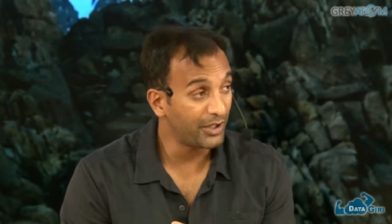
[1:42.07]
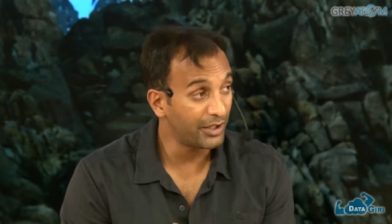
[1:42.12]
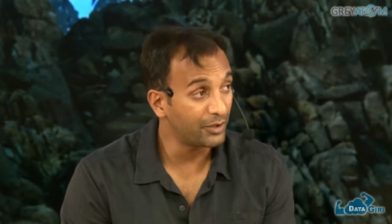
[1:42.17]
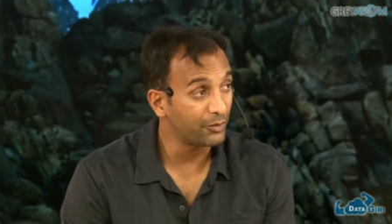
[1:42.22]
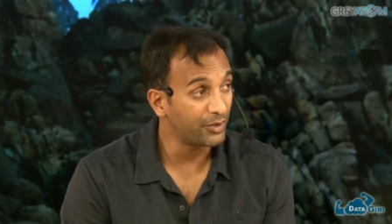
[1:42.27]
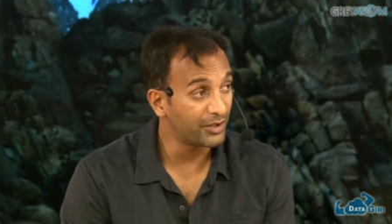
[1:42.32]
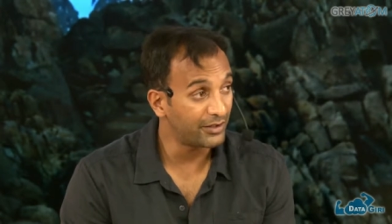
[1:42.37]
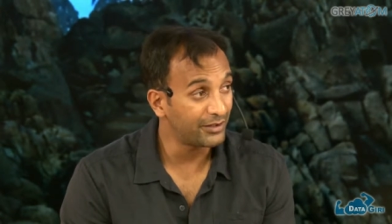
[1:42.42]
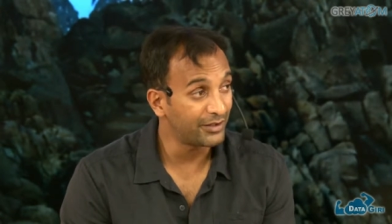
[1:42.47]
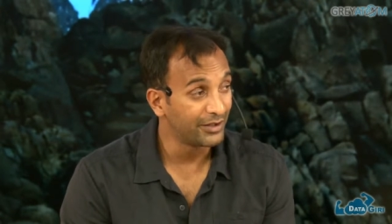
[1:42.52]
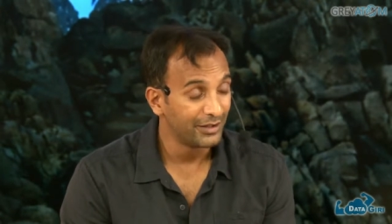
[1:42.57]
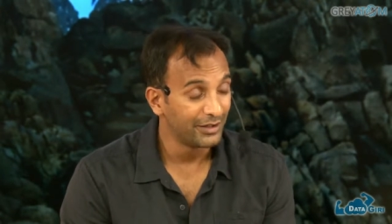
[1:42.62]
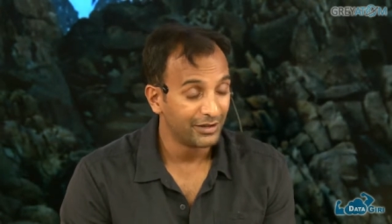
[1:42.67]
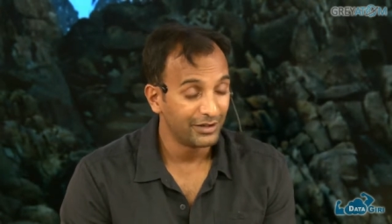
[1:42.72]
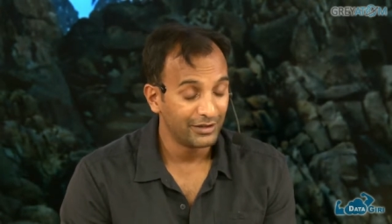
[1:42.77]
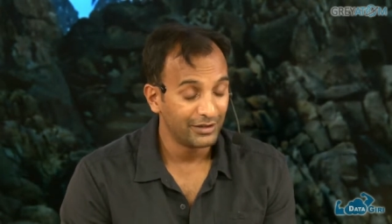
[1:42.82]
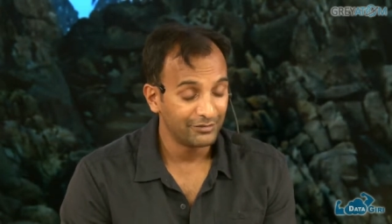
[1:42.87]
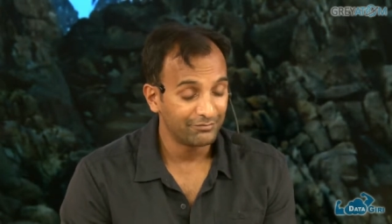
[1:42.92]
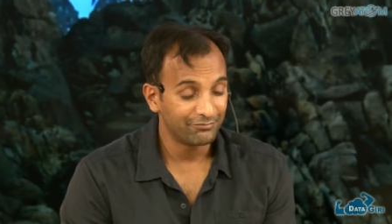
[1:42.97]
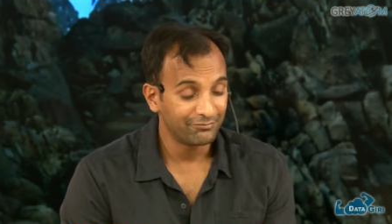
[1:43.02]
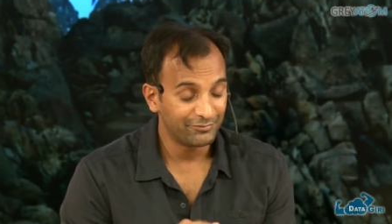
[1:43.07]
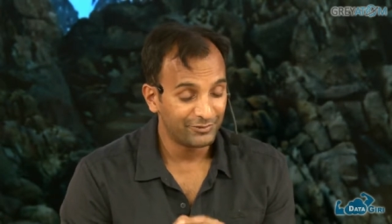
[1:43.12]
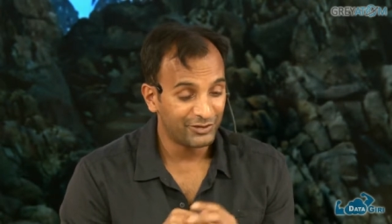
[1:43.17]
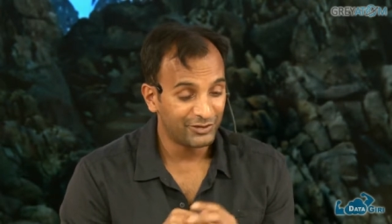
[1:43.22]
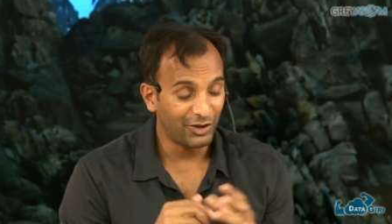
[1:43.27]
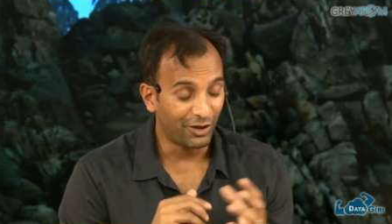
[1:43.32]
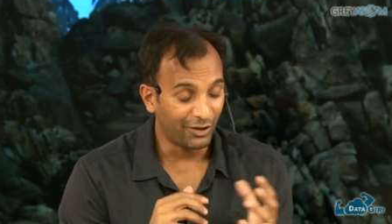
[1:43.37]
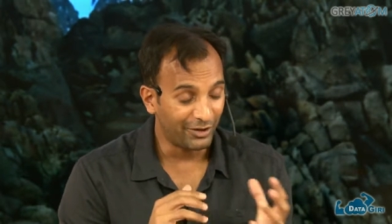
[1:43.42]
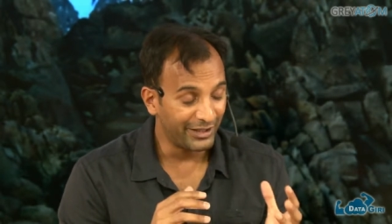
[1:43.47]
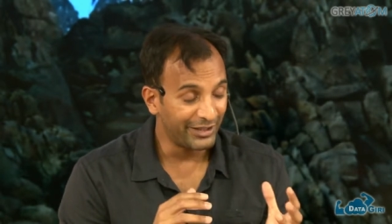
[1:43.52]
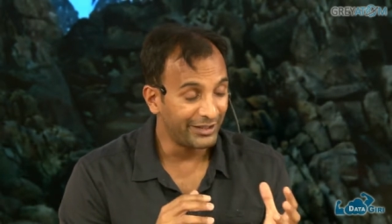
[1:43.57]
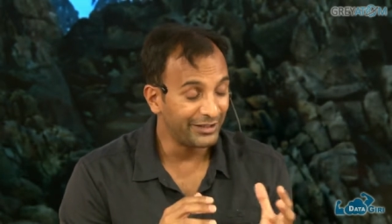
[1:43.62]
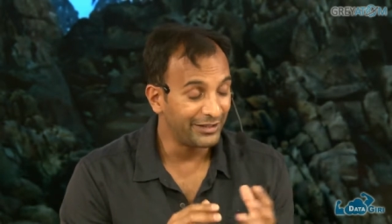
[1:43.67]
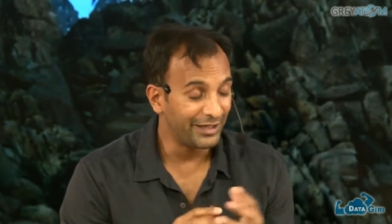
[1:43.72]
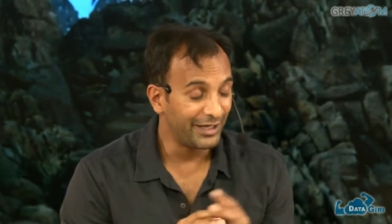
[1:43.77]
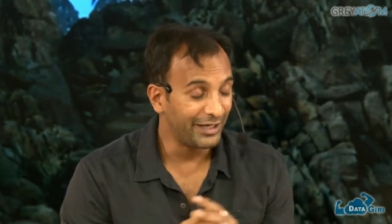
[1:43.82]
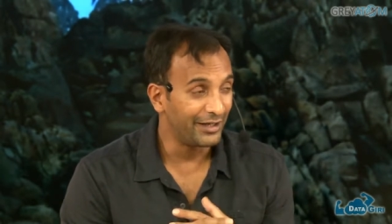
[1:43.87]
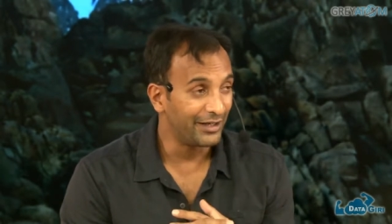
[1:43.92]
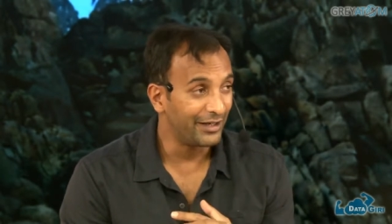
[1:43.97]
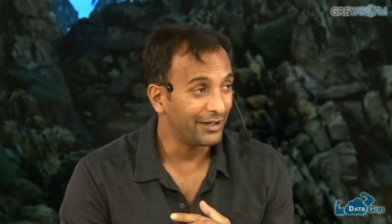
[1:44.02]
with sardine
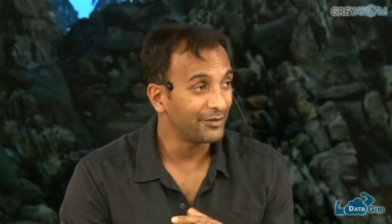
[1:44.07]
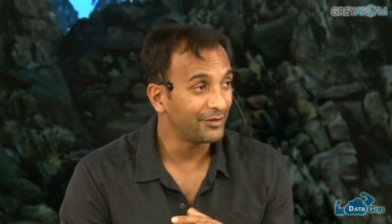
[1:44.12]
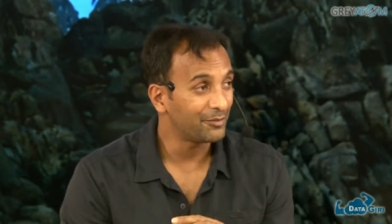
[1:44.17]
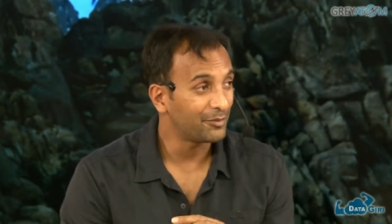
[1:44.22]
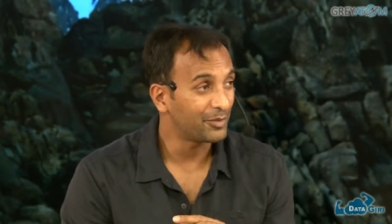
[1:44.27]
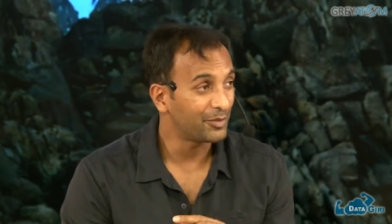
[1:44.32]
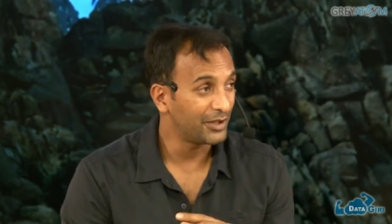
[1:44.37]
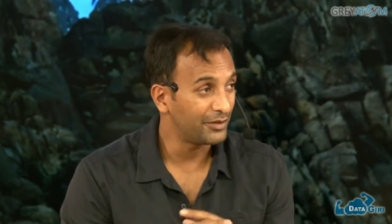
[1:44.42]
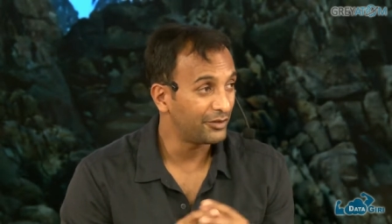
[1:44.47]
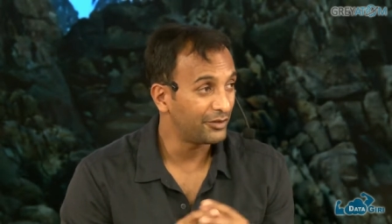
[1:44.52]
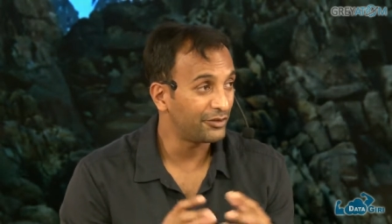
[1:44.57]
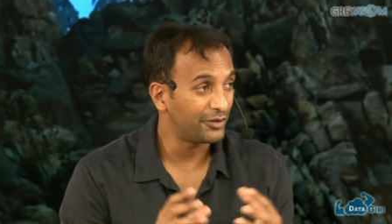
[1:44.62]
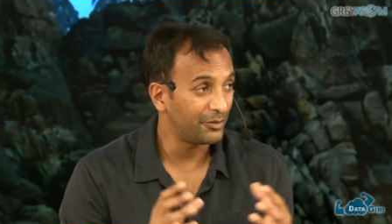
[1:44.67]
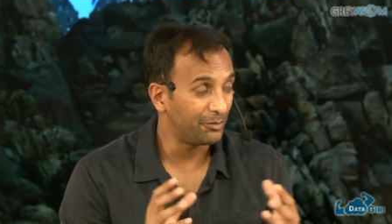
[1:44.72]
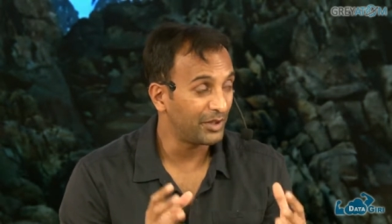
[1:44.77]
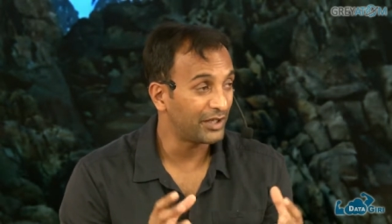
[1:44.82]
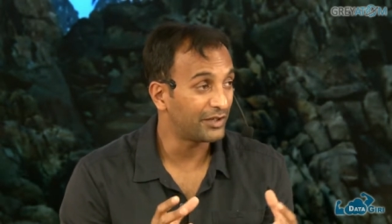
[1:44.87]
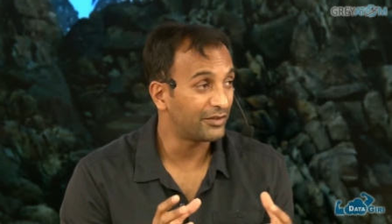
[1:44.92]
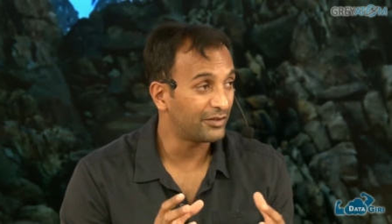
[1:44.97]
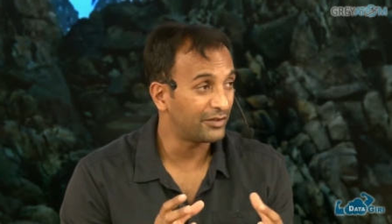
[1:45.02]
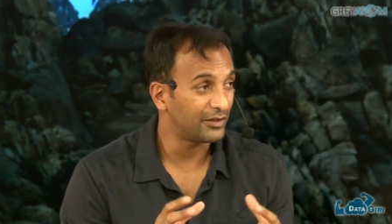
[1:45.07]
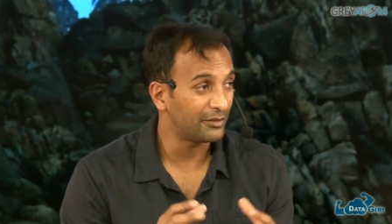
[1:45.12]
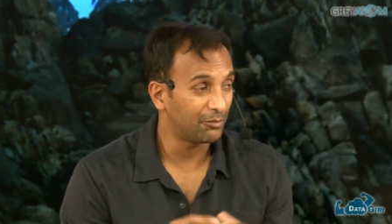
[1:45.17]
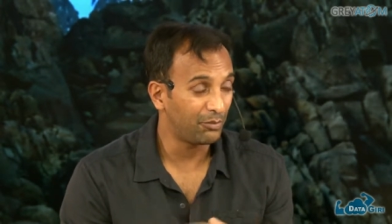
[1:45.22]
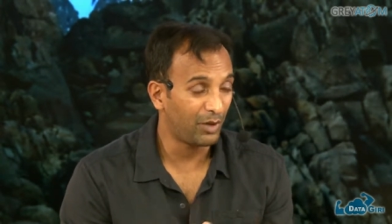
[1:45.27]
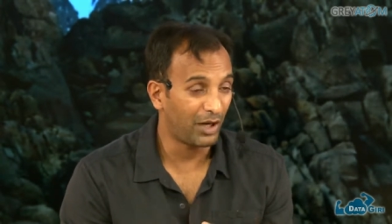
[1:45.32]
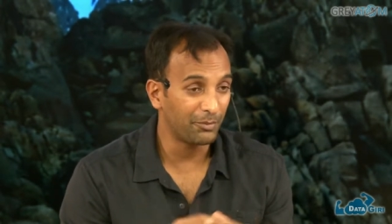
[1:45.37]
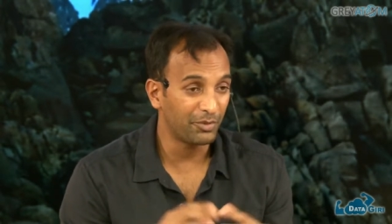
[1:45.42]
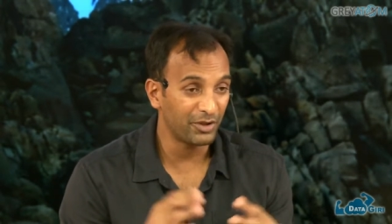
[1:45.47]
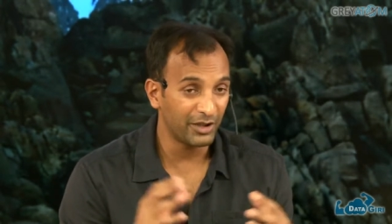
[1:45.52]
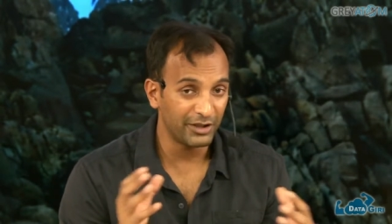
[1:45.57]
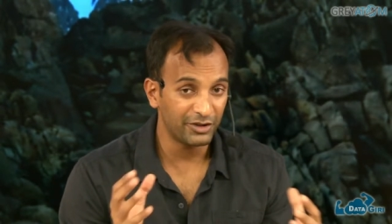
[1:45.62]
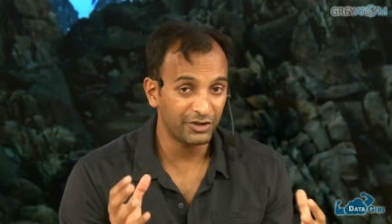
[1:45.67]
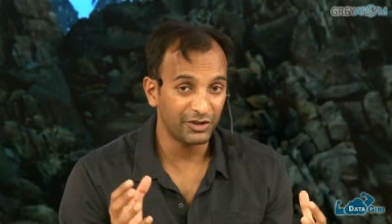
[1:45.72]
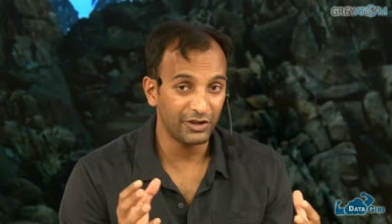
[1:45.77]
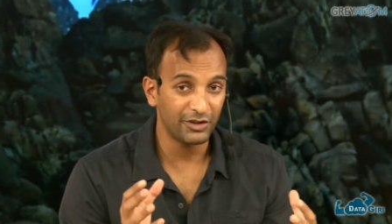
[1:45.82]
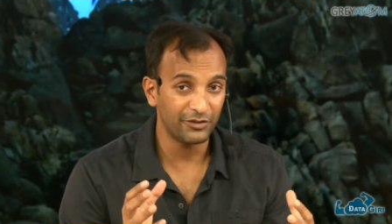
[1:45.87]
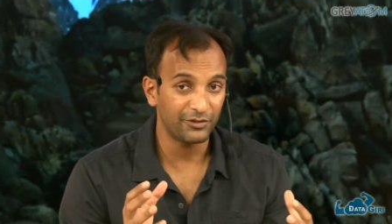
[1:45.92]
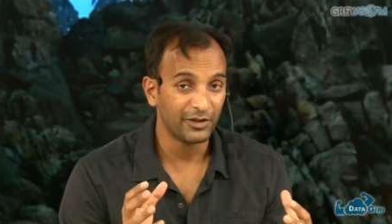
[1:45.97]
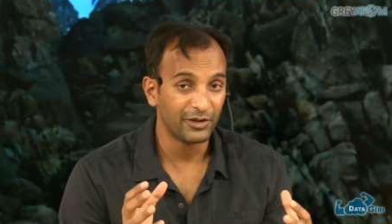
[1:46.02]
data, because there's a big population